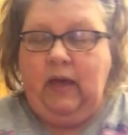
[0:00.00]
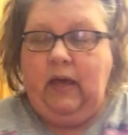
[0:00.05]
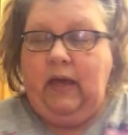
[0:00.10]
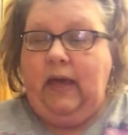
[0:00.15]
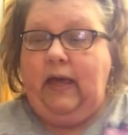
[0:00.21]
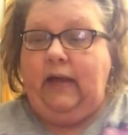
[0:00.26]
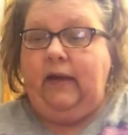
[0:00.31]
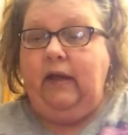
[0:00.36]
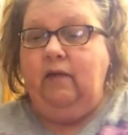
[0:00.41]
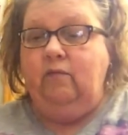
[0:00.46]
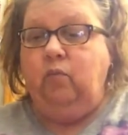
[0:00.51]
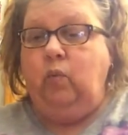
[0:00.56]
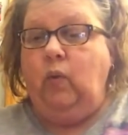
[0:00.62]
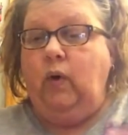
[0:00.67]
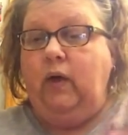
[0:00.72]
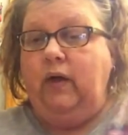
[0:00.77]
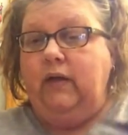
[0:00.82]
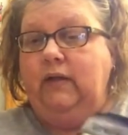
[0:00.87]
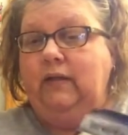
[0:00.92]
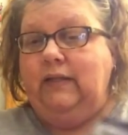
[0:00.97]
And I have
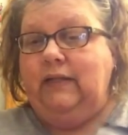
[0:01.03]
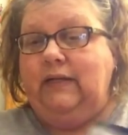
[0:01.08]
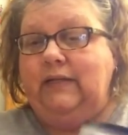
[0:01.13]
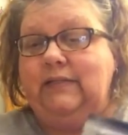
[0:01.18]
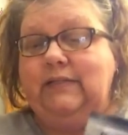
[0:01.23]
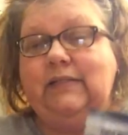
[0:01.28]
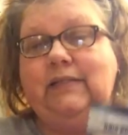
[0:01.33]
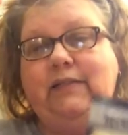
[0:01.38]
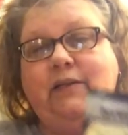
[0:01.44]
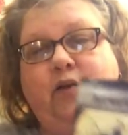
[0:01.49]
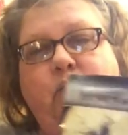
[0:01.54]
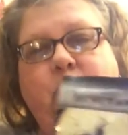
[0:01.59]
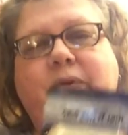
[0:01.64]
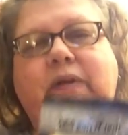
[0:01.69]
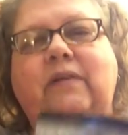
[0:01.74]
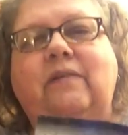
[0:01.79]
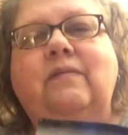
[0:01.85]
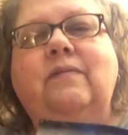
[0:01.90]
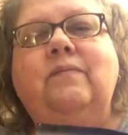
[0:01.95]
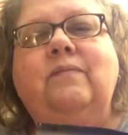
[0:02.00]
one that I didn't
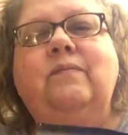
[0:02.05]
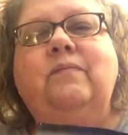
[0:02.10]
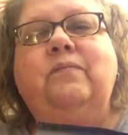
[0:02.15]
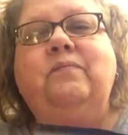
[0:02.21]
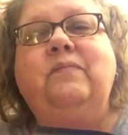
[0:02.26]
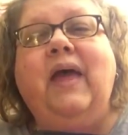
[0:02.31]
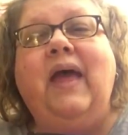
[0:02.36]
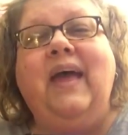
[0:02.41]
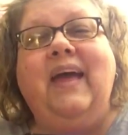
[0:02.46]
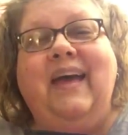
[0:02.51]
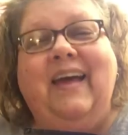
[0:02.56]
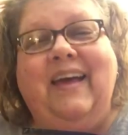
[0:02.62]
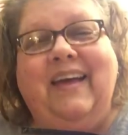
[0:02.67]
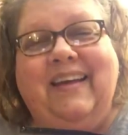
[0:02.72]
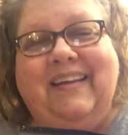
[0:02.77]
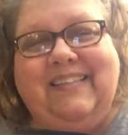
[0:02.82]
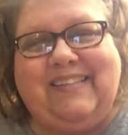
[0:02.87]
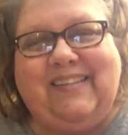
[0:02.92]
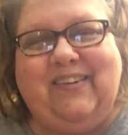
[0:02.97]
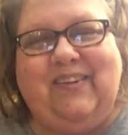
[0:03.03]
open.
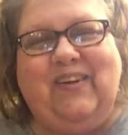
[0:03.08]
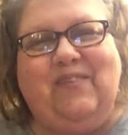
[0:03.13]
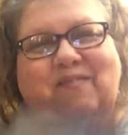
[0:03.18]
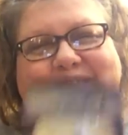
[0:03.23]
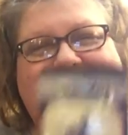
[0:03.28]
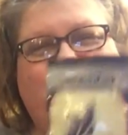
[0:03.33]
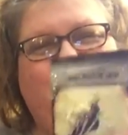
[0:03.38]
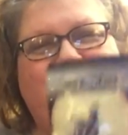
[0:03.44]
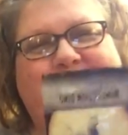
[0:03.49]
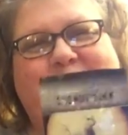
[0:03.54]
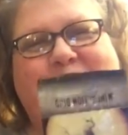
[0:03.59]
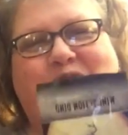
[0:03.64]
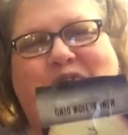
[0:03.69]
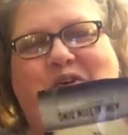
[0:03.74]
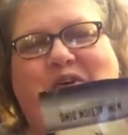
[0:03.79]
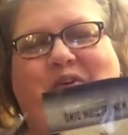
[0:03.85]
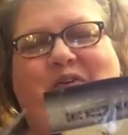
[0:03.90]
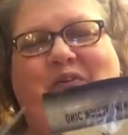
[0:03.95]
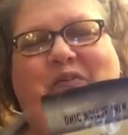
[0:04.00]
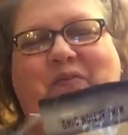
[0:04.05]
So let me open it for
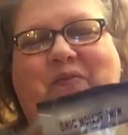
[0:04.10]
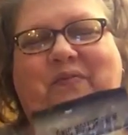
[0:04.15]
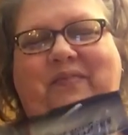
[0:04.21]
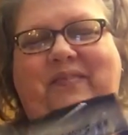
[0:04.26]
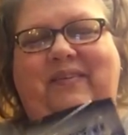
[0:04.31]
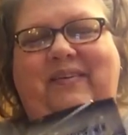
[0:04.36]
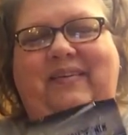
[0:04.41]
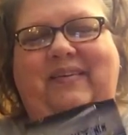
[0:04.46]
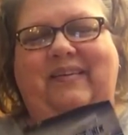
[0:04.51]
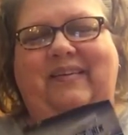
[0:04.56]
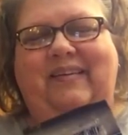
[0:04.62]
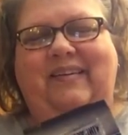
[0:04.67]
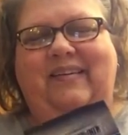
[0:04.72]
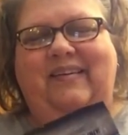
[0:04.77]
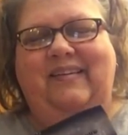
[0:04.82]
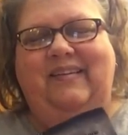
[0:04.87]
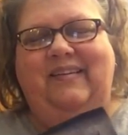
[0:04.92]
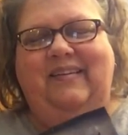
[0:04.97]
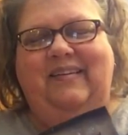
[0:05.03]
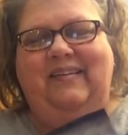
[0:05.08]
you
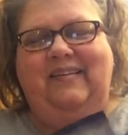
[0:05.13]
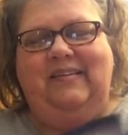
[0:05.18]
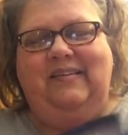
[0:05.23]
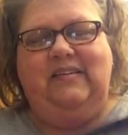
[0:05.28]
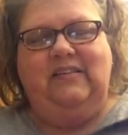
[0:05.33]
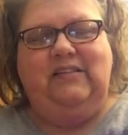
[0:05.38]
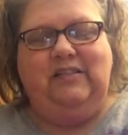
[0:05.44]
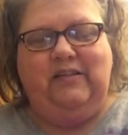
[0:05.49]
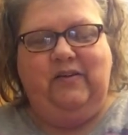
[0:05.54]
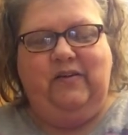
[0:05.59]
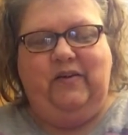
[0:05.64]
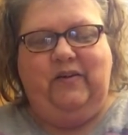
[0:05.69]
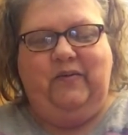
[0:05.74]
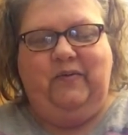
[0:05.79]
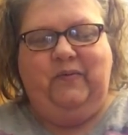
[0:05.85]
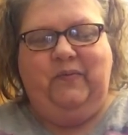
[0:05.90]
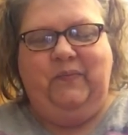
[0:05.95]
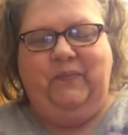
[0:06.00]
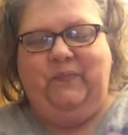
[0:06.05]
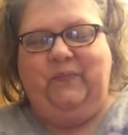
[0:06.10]
and show you
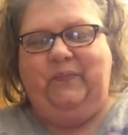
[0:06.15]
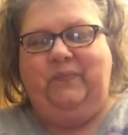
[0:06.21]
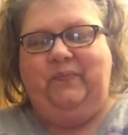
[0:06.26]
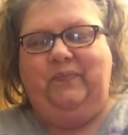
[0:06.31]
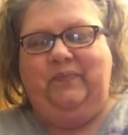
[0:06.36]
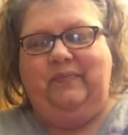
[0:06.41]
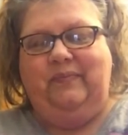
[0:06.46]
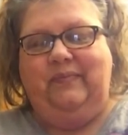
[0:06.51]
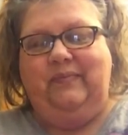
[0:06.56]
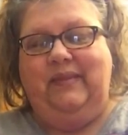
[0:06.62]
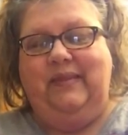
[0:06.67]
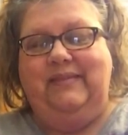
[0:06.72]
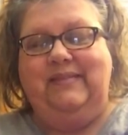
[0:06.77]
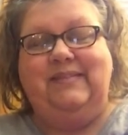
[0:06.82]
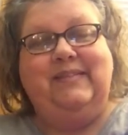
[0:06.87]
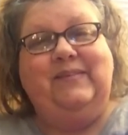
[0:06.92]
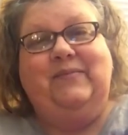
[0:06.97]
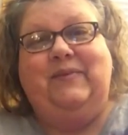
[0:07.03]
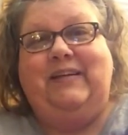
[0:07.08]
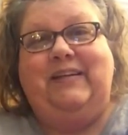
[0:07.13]
and
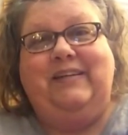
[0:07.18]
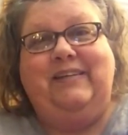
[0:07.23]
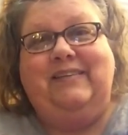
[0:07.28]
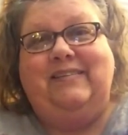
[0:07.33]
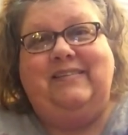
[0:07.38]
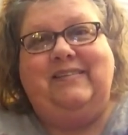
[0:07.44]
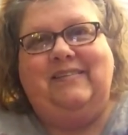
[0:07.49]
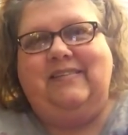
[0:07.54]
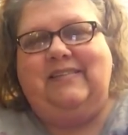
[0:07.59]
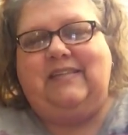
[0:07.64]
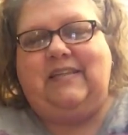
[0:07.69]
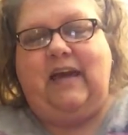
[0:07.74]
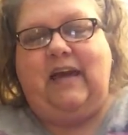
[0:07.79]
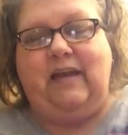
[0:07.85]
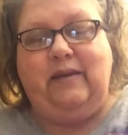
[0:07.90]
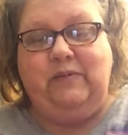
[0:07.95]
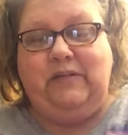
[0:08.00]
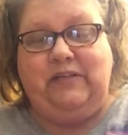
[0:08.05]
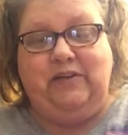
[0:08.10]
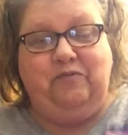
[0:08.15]
see what it is. It's got to
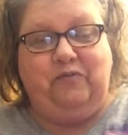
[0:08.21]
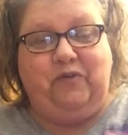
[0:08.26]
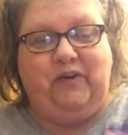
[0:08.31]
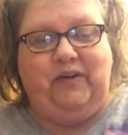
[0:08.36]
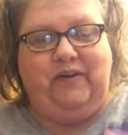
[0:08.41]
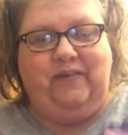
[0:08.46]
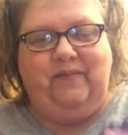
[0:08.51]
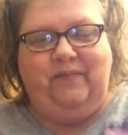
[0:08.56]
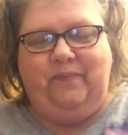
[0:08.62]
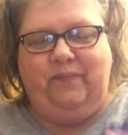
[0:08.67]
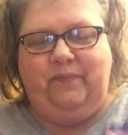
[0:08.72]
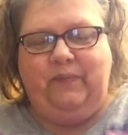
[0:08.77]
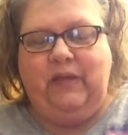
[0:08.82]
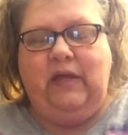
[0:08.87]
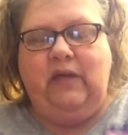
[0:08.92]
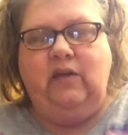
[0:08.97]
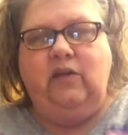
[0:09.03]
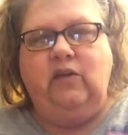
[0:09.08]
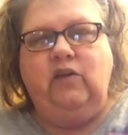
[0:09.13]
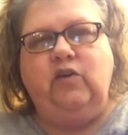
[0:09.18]
be different.
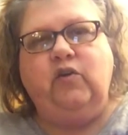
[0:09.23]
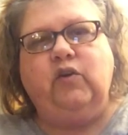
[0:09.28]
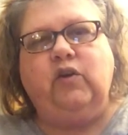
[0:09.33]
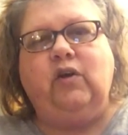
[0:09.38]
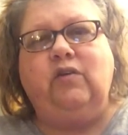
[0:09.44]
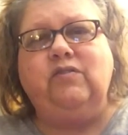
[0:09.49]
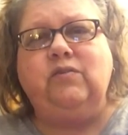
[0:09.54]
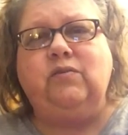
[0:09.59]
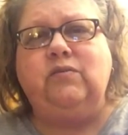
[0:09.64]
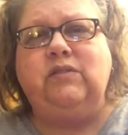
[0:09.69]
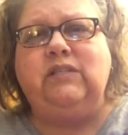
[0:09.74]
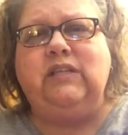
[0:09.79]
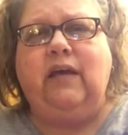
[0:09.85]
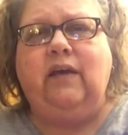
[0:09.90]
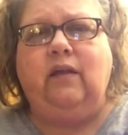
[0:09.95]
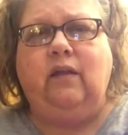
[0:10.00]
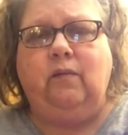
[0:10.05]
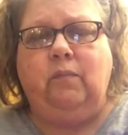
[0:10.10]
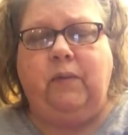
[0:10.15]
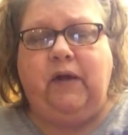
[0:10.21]
You could also
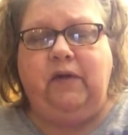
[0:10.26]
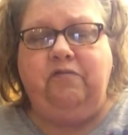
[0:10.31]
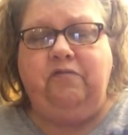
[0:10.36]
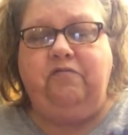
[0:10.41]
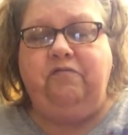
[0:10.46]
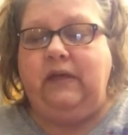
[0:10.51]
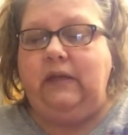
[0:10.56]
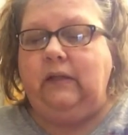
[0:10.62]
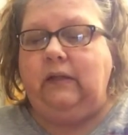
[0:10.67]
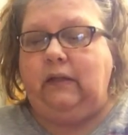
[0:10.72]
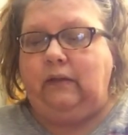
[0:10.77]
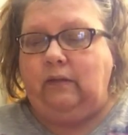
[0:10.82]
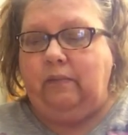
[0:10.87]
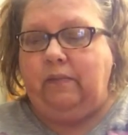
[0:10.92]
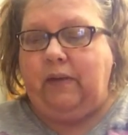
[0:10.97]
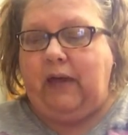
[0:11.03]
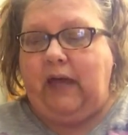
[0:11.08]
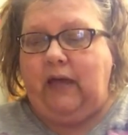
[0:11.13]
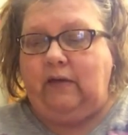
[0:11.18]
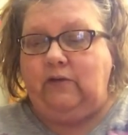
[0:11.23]
tell by feeling the
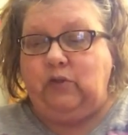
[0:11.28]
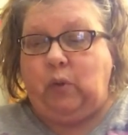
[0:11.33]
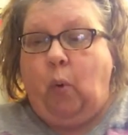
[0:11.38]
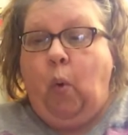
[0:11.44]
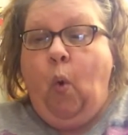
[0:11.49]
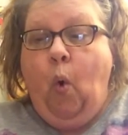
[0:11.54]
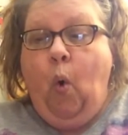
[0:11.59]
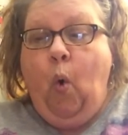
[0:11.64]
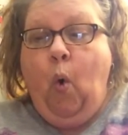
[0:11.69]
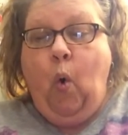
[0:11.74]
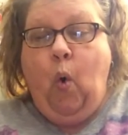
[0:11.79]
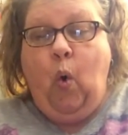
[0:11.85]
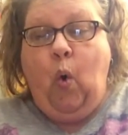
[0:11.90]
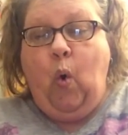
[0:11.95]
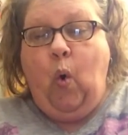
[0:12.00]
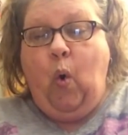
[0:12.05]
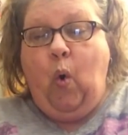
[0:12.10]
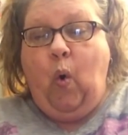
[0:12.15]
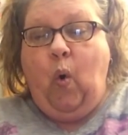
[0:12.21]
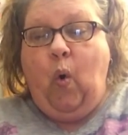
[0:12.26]
bags.
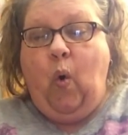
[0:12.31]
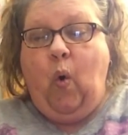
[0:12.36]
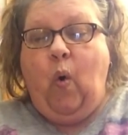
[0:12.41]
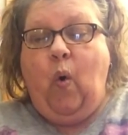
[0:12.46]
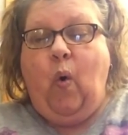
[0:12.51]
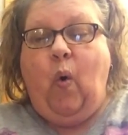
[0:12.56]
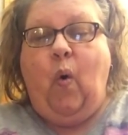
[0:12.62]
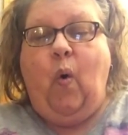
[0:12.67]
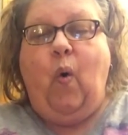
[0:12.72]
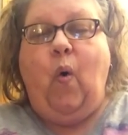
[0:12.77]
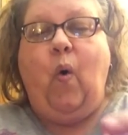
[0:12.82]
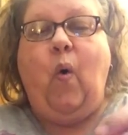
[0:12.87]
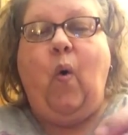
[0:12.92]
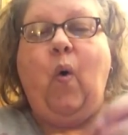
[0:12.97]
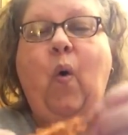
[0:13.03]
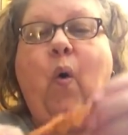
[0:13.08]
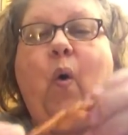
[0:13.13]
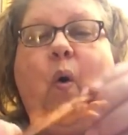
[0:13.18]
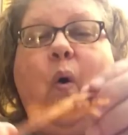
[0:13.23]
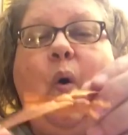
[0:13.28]
Ooh,
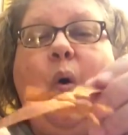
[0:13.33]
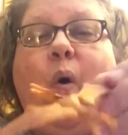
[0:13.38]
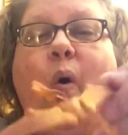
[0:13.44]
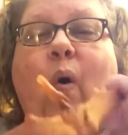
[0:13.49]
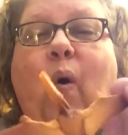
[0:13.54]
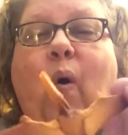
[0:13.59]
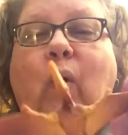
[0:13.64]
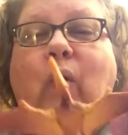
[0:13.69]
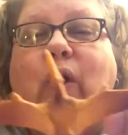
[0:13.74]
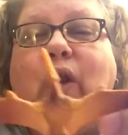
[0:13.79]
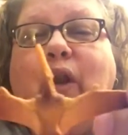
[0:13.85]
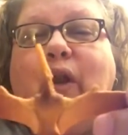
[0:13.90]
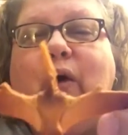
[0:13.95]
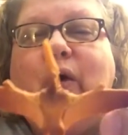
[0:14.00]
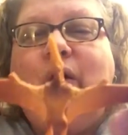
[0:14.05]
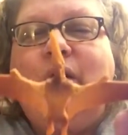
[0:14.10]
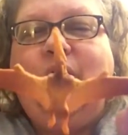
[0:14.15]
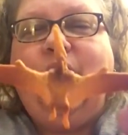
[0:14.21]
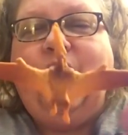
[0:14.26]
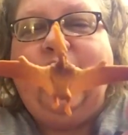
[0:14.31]
oh,
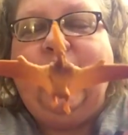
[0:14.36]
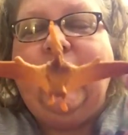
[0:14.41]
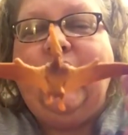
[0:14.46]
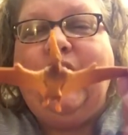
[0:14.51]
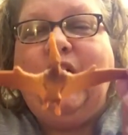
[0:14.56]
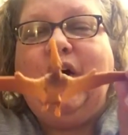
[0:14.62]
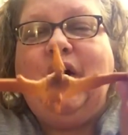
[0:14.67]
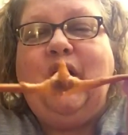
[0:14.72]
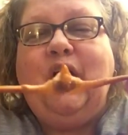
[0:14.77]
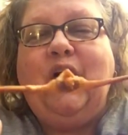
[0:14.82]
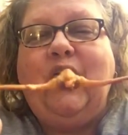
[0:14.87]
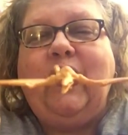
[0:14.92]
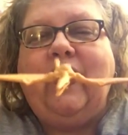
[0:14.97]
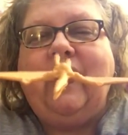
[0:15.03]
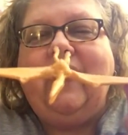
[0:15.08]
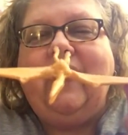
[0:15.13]
look.